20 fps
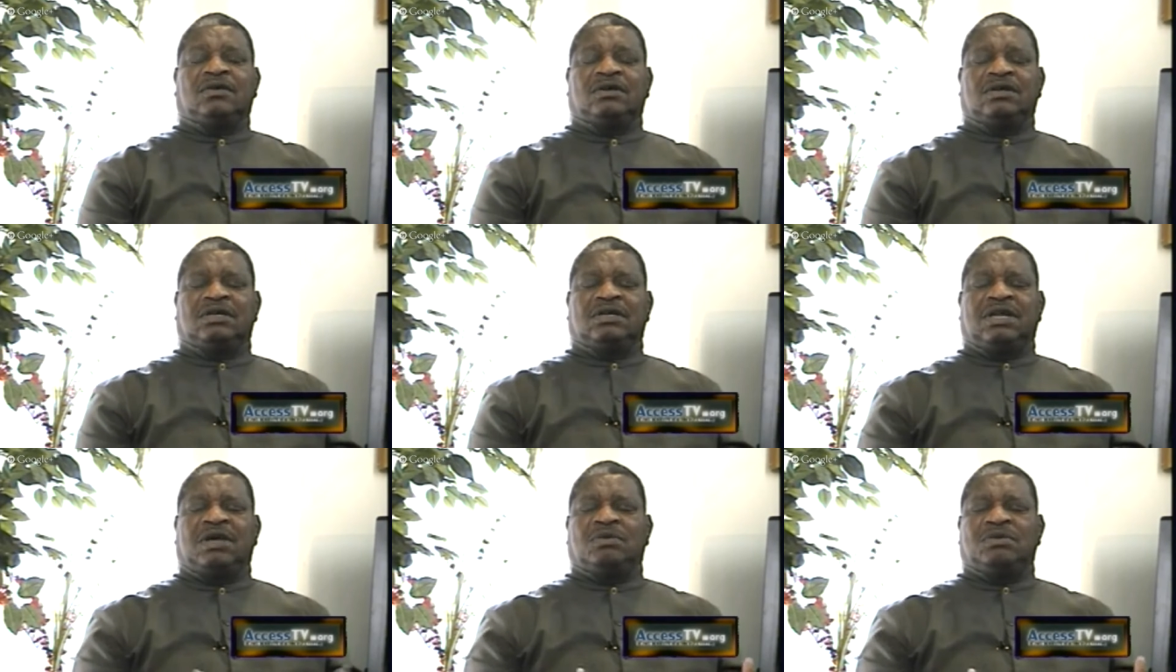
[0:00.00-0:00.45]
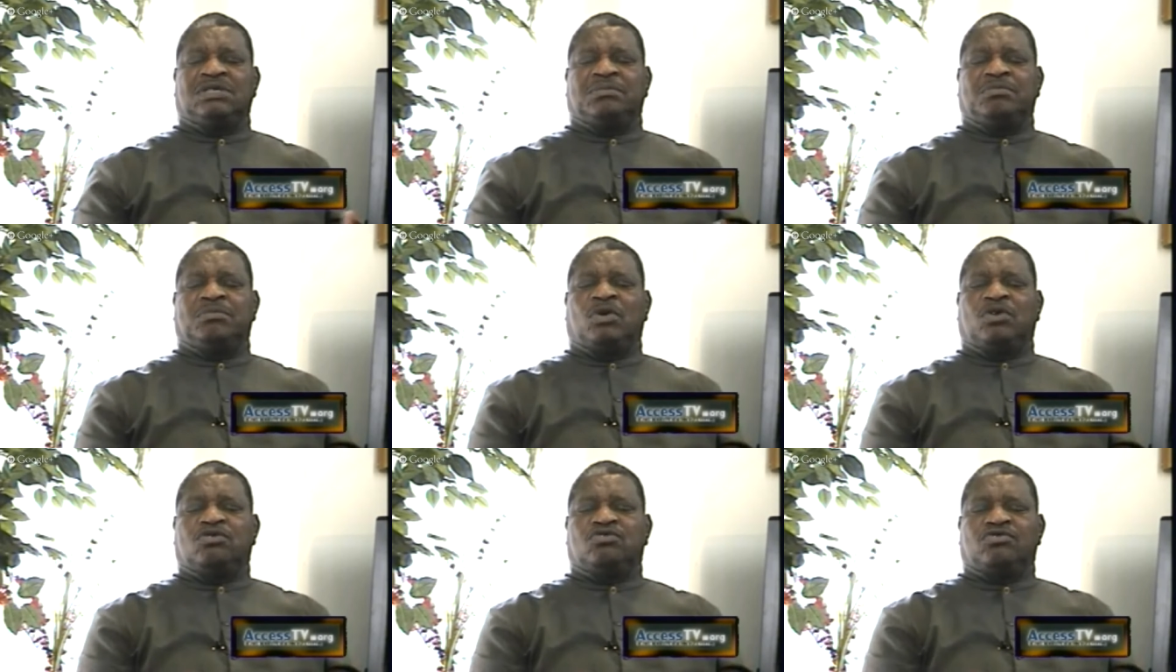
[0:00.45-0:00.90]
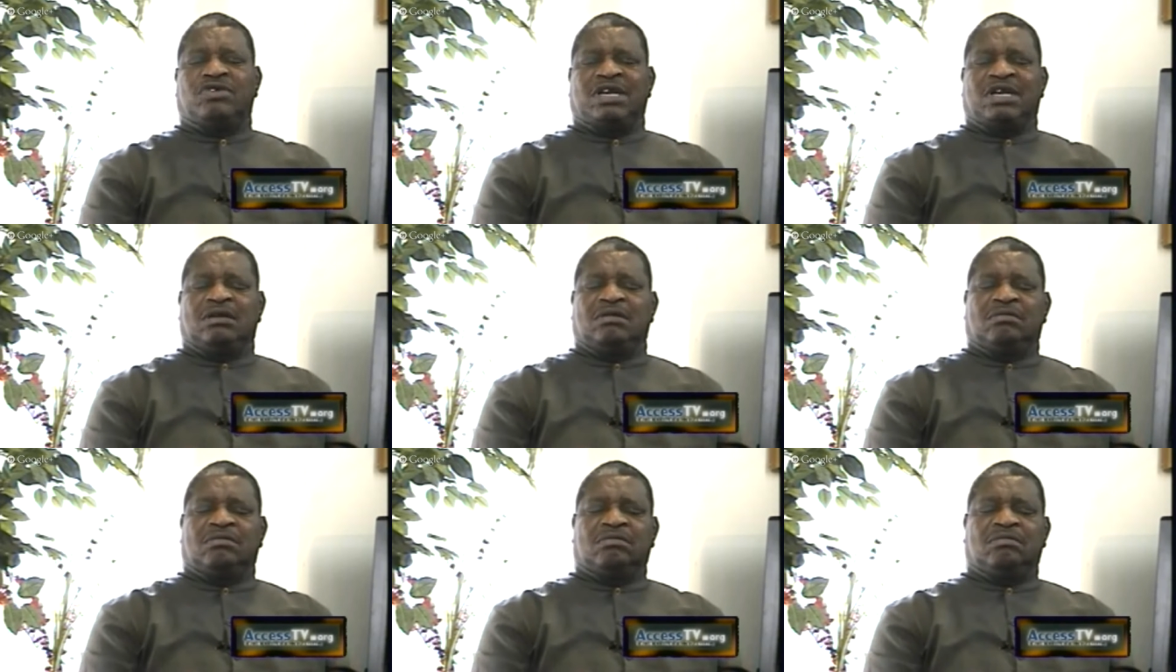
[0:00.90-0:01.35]
there was a book
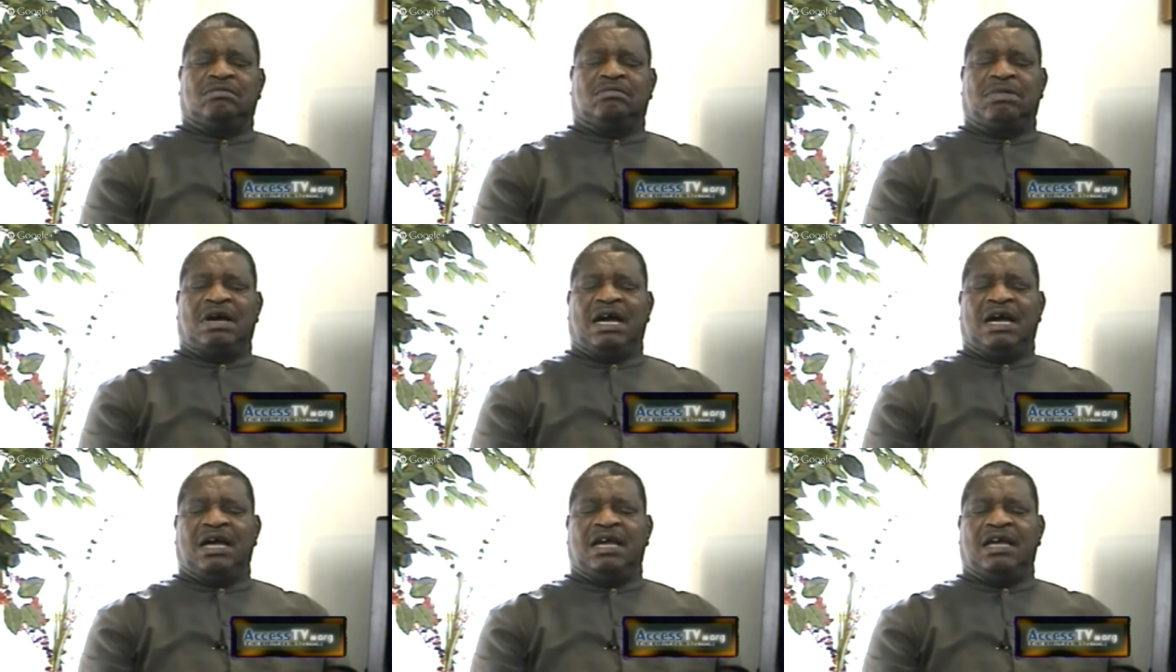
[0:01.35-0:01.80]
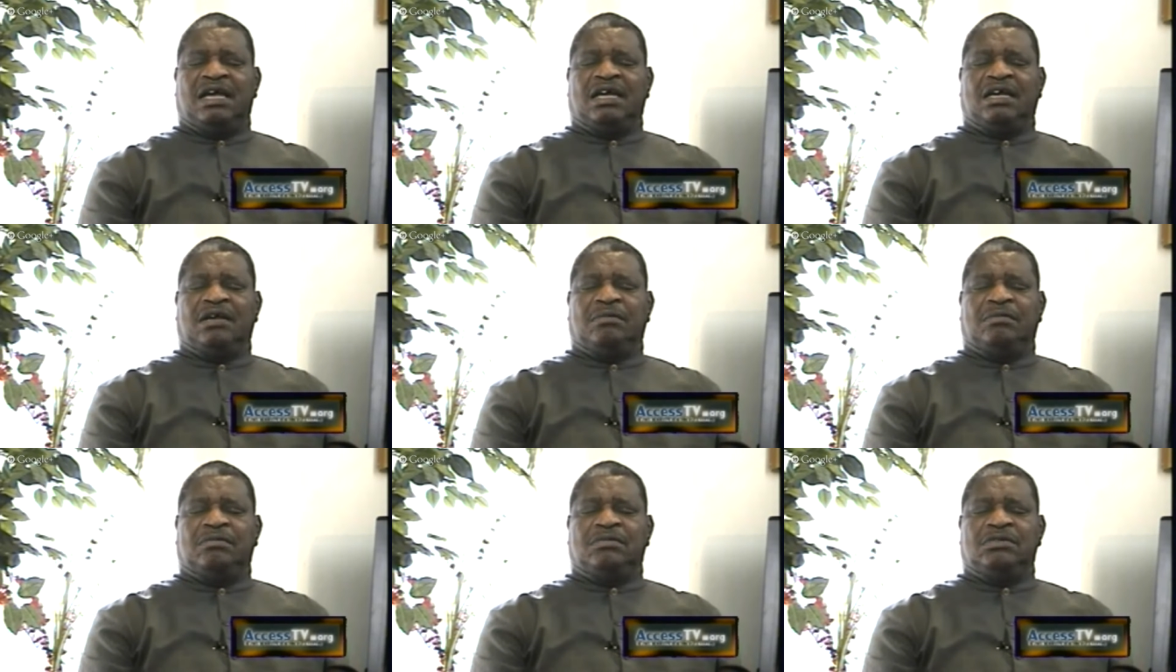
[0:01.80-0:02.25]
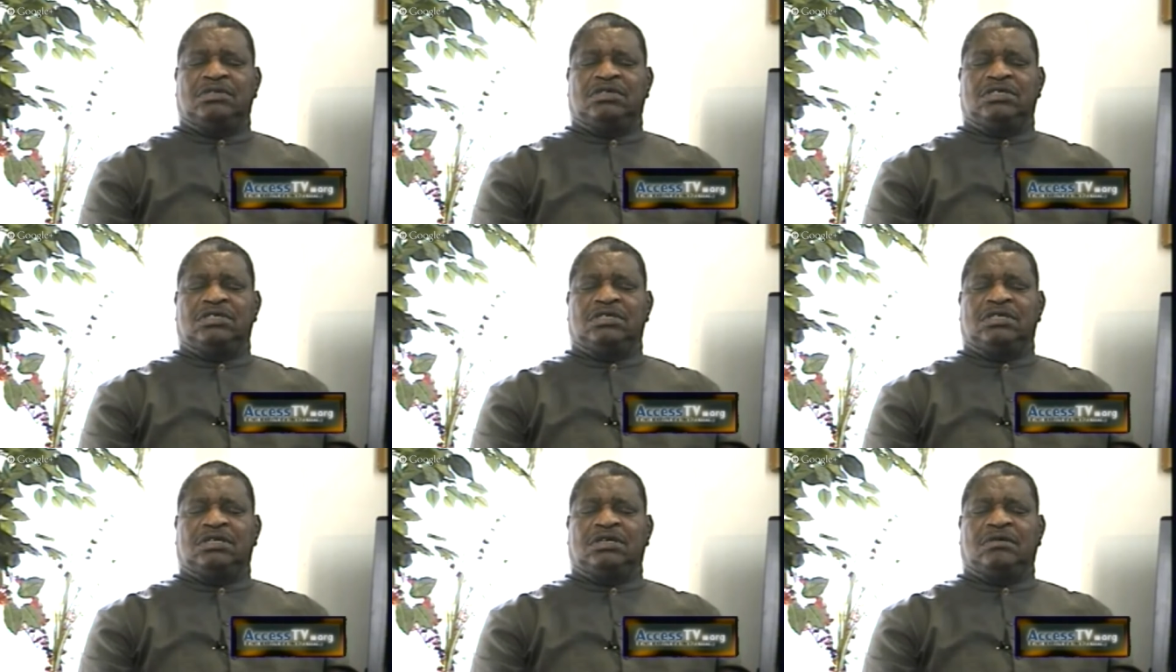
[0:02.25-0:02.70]
written by
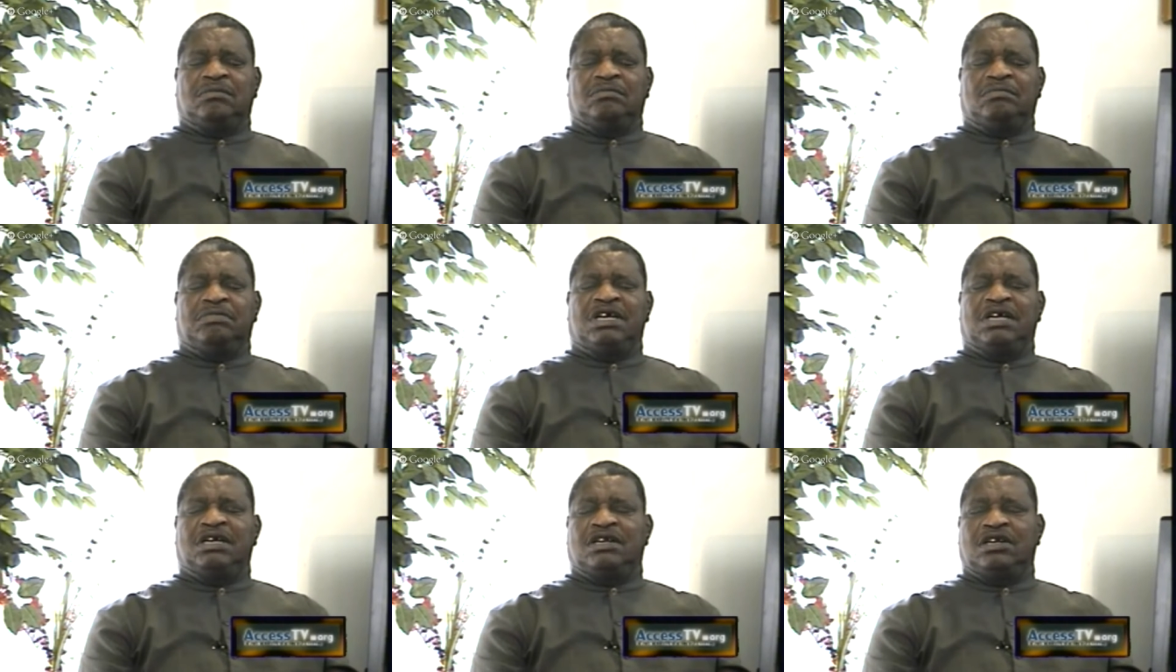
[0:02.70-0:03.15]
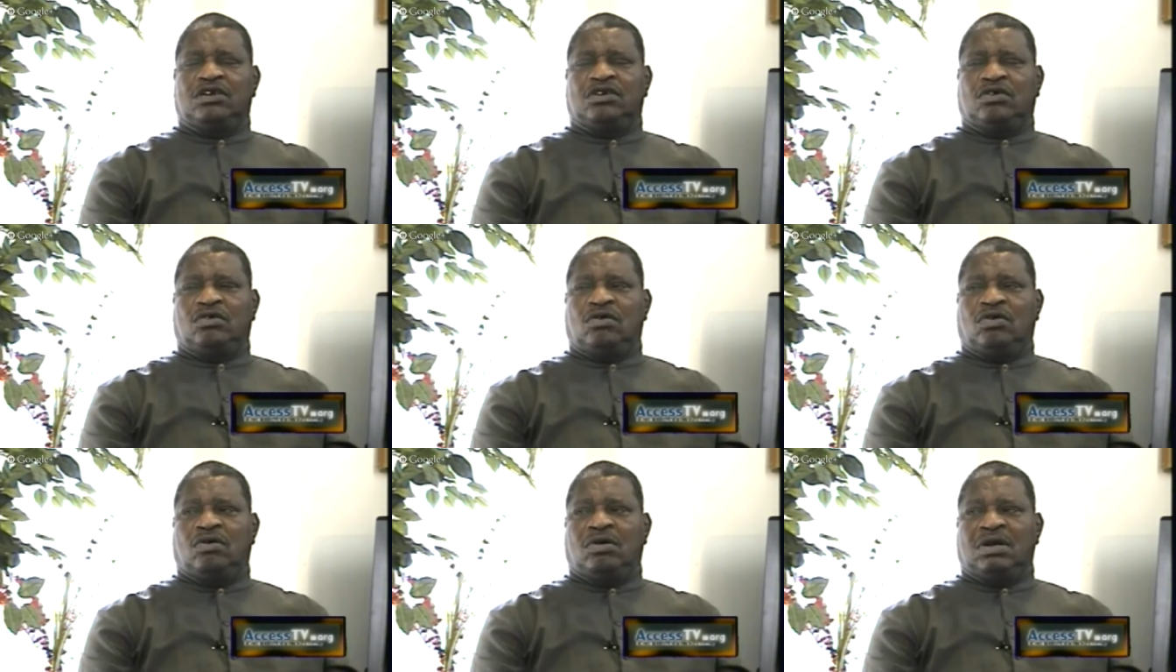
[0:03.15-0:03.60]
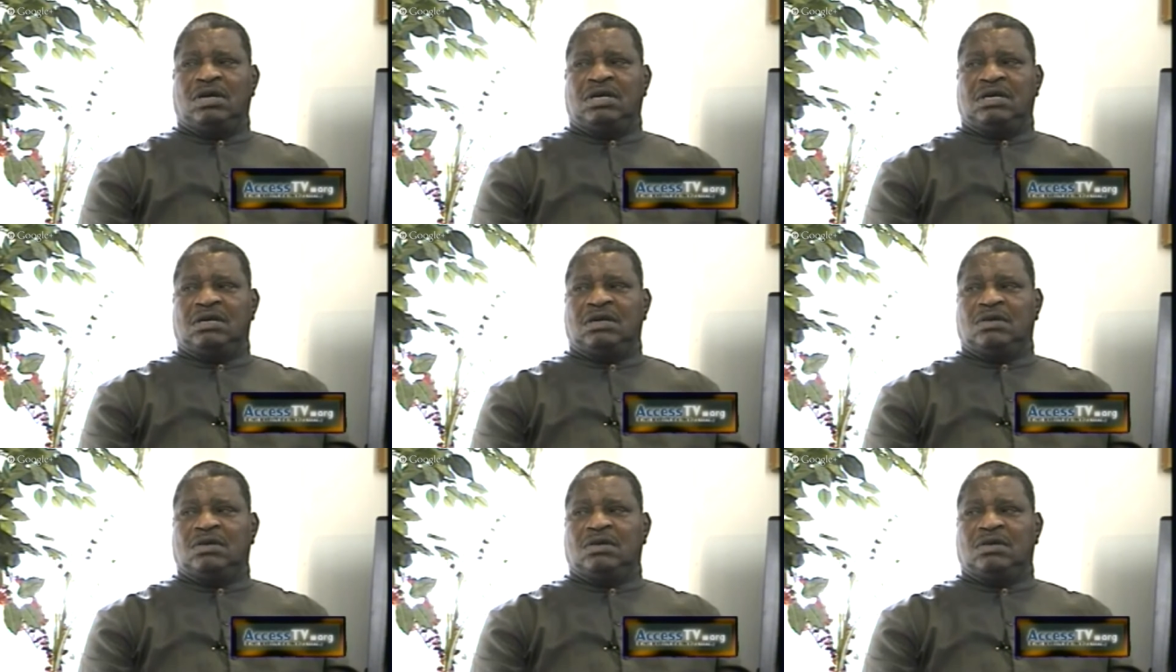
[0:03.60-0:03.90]
Bernard Cord,